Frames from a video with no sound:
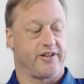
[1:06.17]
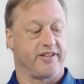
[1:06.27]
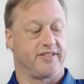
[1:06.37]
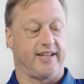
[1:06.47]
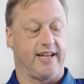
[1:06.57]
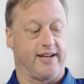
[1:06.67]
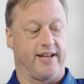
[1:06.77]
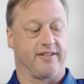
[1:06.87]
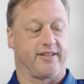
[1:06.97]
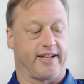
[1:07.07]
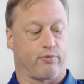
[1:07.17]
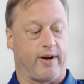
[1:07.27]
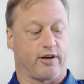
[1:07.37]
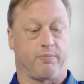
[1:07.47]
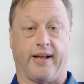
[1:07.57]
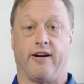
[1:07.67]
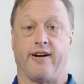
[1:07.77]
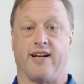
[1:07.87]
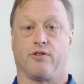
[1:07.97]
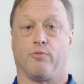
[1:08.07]
you can see, it's like a record
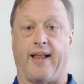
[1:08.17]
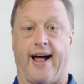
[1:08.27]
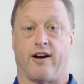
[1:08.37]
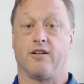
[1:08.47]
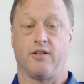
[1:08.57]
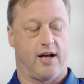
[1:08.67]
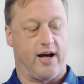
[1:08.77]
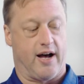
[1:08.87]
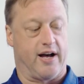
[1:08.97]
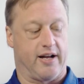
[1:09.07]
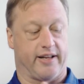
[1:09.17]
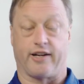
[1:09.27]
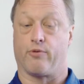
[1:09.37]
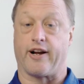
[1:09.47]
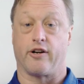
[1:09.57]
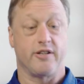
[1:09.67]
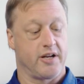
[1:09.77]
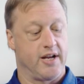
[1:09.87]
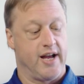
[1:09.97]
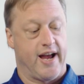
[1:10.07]
player. It has a little platter, like a record.
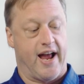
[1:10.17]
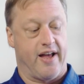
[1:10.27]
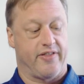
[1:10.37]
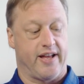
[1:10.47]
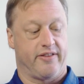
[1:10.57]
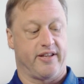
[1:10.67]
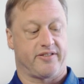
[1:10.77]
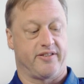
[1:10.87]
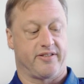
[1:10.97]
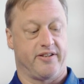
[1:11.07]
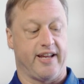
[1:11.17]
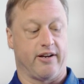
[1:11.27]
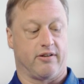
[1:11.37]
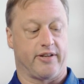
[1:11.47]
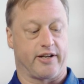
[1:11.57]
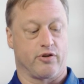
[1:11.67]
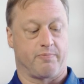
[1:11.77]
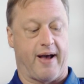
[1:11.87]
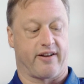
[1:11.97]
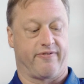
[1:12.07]
And then this is the needle that
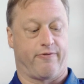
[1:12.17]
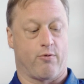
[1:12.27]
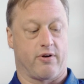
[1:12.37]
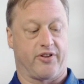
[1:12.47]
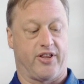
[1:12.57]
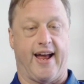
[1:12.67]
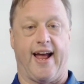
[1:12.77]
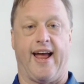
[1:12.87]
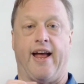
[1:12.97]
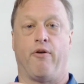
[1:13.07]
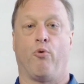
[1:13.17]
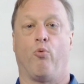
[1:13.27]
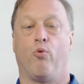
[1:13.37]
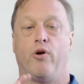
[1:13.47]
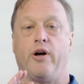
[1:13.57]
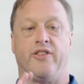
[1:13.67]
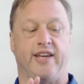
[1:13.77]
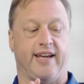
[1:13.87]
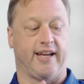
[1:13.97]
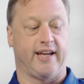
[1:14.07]
goes back and forth. And
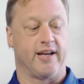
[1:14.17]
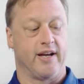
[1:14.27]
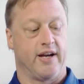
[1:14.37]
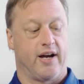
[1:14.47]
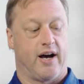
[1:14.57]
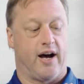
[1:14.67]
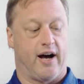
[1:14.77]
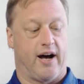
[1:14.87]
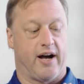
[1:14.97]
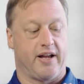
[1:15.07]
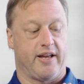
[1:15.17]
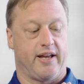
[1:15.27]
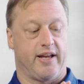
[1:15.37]
what